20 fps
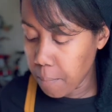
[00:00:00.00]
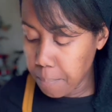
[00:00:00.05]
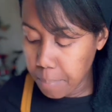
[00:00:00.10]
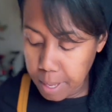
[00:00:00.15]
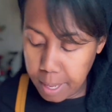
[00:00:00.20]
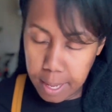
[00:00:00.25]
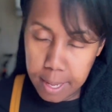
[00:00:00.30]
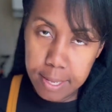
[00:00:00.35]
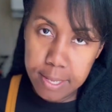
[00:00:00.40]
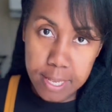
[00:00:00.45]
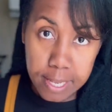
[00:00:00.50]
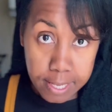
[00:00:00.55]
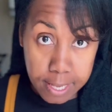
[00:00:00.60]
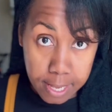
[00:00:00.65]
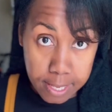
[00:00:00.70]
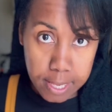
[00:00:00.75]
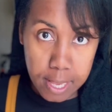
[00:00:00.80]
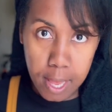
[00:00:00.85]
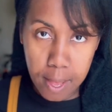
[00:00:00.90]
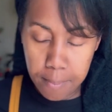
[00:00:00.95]
because, as I
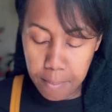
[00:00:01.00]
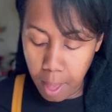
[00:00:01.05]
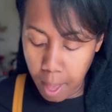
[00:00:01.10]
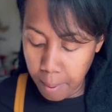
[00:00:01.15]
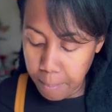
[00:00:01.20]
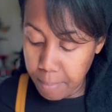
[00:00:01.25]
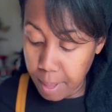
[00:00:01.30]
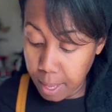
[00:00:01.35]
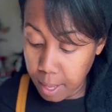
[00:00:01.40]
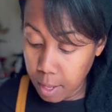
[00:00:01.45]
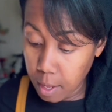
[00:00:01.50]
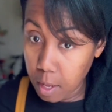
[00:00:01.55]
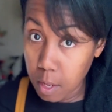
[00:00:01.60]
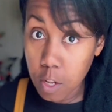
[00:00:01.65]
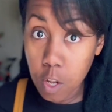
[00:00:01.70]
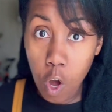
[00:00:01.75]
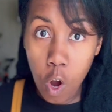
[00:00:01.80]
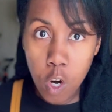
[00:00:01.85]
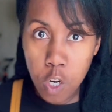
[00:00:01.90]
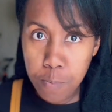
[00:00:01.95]
said, I'm making a
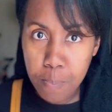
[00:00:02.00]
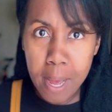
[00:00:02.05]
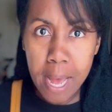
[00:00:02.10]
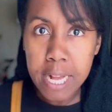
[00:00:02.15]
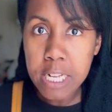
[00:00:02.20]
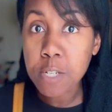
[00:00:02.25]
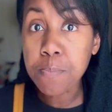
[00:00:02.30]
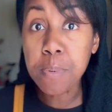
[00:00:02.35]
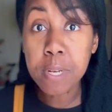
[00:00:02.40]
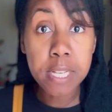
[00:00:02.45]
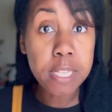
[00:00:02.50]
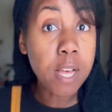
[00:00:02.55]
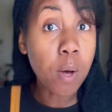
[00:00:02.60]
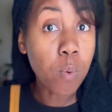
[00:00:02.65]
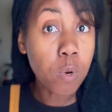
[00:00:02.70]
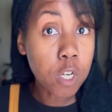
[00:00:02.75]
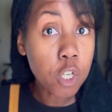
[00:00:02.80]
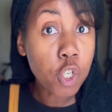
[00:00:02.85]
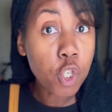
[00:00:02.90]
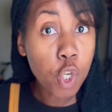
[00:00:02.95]
large batch because I want
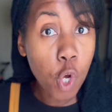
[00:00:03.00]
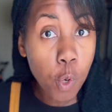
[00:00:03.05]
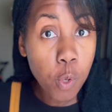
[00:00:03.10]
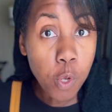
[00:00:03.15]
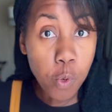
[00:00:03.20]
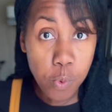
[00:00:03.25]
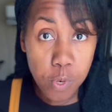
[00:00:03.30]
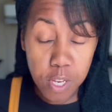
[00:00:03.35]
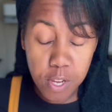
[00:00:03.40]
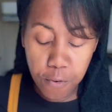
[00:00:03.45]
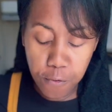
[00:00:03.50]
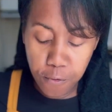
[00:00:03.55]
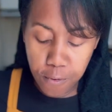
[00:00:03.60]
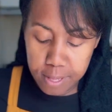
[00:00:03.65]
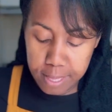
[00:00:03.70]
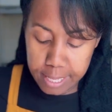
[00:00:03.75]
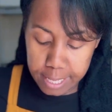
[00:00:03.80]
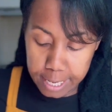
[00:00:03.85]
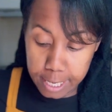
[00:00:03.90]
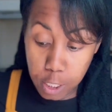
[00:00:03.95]
to show you
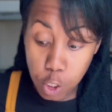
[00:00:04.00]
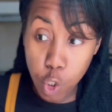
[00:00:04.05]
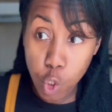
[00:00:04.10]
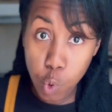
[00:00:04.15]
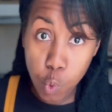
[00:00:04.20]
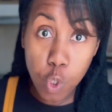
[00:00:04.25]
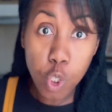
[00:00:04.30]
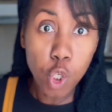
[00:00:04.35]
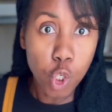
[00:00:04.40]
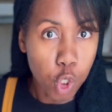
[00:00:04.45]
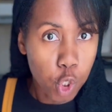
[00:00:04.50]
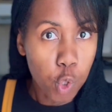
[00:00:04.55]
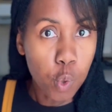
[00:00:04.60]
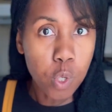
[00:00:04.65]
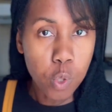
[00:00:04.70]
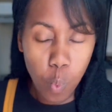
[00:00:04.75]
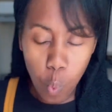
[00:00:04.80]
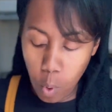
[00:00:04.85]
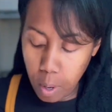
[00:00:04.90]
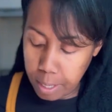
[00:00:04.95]
different things you can do with
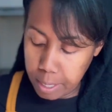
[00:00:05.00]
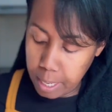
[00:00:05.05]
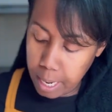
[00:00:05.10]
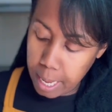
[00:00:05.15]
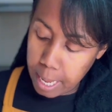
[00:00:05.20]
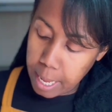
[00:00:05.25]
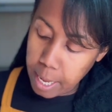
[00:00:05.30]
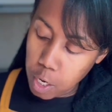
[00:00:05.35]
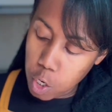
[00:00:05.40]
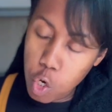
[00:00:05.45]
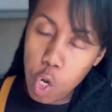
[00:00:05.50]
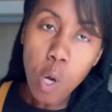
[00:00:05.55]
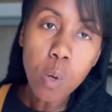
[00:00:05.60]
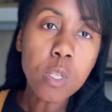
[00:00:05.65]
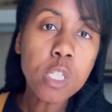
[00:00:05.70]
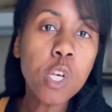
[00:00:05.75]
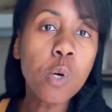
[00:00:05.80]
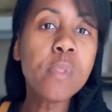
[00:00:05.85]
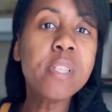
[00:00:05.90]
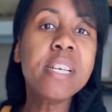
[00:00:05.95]
one dough.
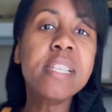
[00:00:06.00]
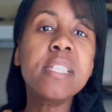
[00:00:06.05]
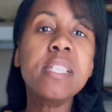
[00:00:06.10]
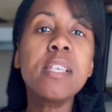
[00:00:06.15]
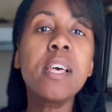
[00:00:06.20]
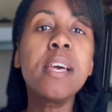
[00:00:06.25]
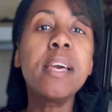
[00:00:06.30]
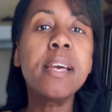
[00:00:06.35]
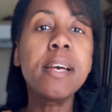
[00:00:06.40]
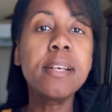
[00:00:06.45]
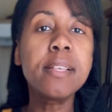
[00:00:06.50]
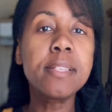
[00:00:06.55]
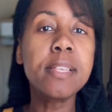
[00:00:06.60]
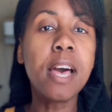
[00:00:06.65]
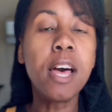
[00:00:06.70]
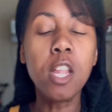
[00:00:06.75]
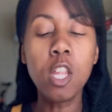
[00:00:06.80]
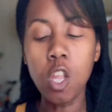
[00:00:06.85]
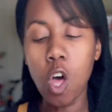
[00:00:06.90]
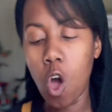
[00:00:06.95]
So this is
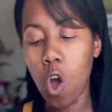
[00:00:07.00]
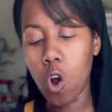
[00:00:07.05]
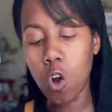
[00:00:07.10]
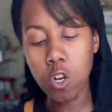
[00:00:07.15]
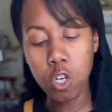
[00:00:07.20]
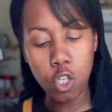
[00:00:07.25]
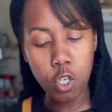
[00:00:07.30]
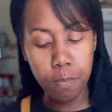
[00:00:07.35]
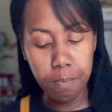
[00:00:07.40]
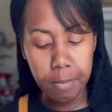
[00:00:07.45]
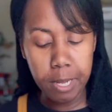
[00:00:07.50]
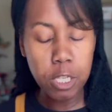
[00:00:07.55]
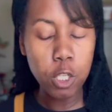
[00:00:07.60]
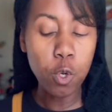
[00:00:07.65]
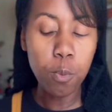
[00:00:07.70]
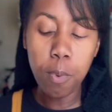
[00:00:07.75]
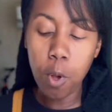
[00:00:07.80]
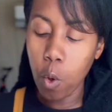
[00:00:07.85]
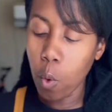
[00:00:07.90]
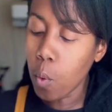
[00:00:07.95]
a large mixer
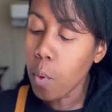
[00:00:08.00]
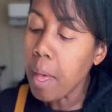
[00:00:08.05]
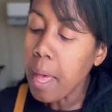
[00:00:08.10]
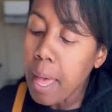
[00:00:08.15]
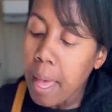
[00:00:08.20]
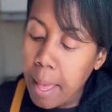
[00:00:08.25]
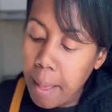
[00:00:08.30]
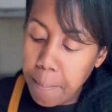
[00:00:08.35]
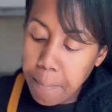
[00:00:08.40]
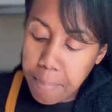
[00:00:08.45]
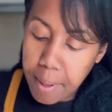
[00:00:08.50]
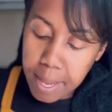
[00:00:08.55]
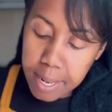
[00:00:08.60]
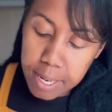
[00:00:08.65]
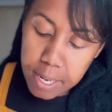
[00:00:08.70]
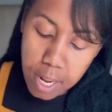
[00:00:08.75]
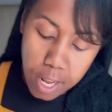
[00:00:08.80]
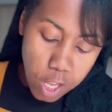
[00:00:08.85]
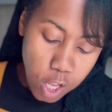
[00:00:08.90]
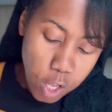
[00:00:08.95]
bowl, but
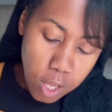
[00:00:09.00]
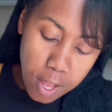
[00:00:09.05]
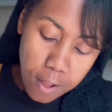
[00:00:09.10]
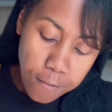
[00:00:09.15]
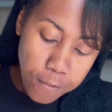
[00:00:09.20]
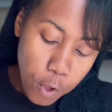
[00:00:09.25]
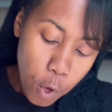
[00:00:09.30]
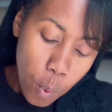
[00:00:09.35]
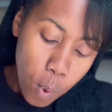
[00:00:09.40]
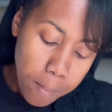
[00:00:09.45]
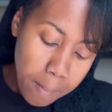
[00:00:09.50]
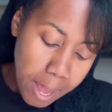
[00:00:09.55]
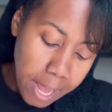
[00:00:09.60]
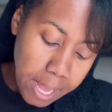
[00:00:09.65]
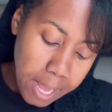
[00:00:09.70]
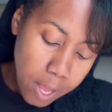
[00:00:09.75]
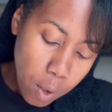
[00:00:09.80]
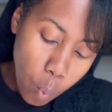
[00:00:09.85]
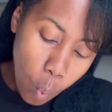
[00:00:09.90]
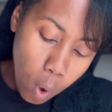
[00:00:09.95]
if you were
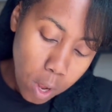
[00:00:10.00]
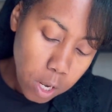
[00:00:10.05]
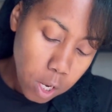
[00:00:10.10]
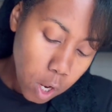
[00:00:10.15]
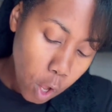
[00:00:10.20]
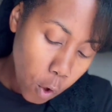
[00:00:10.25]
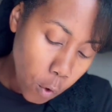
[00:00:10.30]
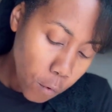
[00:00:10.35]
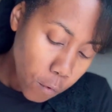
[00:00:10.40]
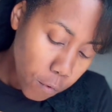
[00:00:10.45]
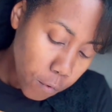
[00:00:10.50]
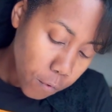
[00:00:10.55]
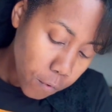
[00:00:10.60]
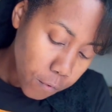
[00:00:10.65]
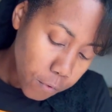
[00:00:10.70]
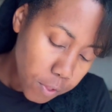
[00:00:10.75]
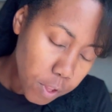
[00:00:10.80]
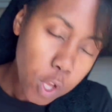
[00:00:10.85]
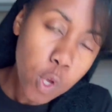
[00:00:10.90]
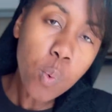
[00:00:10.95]
making one loaf,
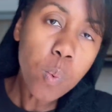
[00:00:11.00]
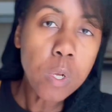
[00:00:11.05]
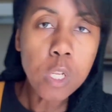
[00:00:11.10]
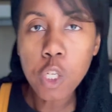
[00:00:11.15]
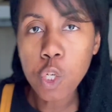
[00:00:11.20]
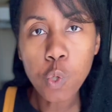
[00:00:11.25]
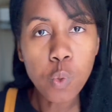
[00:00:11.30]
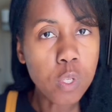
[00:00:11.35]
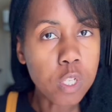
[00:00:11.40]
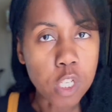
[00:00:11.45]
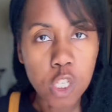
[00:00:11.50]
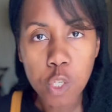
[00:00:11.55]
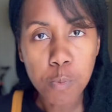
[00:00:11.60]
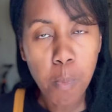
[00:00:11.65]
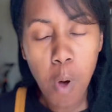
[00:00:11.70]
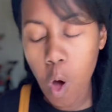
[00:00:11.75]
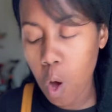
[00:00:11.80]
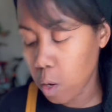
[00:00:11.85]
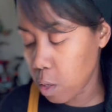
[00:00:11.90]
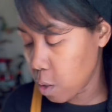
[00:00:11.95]
you would use a
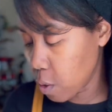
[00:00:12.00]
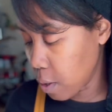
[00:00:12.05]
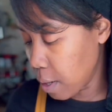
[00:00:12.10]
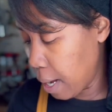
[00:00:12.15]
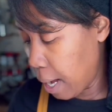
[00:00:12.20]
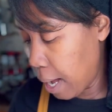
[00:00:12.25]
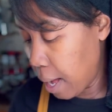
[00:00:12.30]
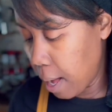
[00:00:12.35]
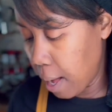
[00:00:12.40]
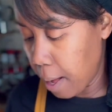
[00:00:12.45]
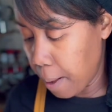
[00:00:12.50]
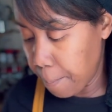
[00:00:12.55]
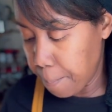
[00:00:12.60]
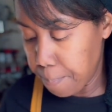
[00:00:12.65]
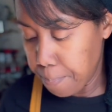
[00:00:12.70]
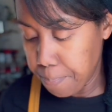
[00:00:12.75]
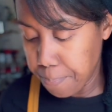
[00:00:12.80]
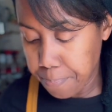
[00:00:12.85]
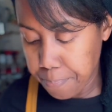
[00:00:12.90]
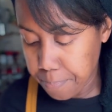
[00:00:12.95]
smaller,
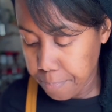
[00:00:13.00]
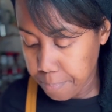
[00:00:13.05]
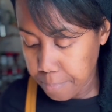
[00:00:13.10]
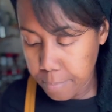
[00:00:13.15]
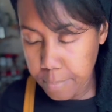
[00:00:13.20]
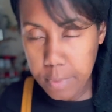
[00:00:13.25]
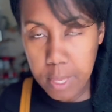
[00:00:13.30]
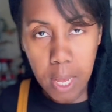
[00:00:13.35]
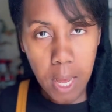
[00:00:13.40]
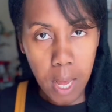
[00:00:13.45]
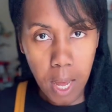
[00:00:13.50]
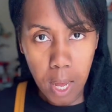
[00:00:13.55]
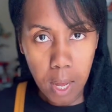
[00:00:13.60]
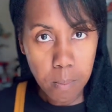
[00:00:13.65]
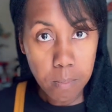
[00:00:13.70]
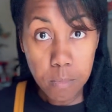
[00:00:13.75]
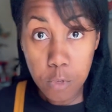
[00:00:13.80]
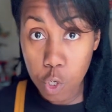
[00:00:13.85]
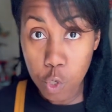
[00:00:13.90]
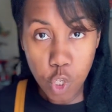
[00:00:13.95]

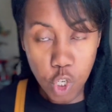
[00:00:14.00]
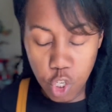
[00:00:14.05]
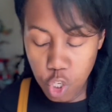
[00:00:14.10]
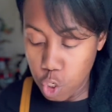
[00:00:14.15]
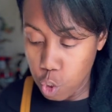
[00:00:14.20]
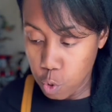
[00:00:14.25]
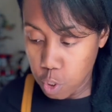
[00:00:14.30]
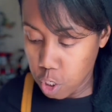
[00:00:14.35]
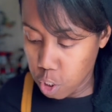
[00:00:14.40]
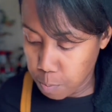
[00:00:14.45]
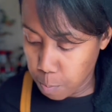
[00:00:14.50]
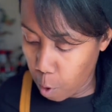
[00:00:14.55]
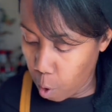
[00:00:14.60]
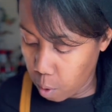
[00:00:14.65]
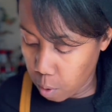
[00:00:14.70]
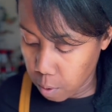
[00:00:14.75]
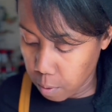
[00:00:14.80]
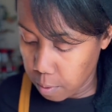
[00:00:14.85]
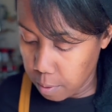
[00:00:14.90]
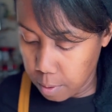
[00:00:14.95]
you just use a
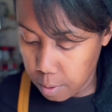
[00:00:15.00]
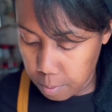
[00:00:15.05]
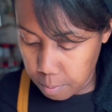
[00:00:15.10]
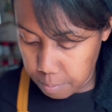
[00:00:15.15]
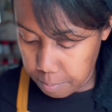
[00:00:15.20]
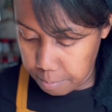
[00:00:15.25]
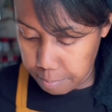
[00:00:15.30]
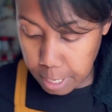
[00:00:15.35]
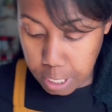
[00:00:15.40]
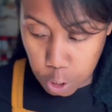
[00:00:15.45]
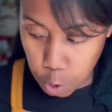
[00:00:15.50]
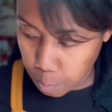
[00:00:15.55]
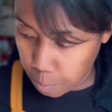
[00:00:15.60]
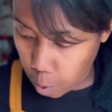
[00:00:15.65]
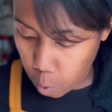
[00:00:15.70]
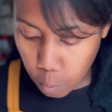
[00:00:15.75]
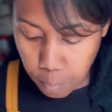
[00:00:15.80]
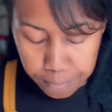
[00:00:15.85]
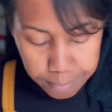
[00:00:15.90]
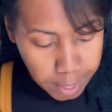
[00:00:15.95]
smaller mixer
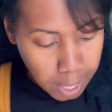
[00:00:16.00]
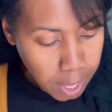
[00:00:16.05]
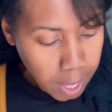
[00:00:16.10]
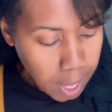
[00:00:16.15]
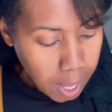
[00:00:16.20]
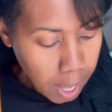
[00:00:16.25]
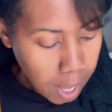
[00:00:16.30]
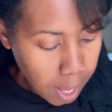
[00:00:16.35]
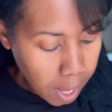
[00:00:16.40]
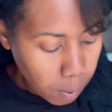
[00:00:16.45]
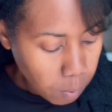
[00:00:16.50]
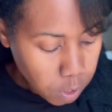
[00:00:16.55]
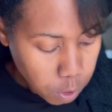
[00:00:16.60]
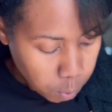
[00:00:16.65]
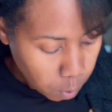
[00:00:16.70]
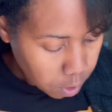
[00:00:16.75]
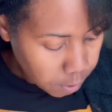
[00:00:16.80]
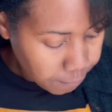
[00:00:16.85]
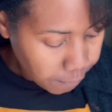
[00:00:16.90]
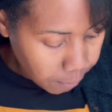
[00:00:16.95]
bowl, which
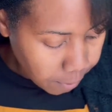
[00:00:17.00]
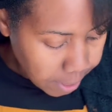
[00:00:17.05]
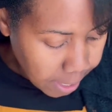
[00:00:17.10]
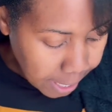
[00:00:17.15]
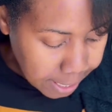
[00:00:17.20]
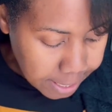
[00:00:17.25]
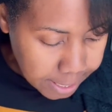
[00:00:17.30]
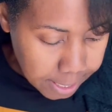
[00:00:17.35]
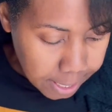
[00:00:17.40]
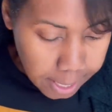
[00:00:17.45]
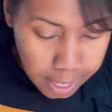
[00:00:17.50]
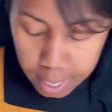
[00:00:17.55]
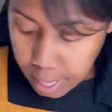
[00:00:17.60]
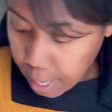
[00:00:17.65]
works very nicely.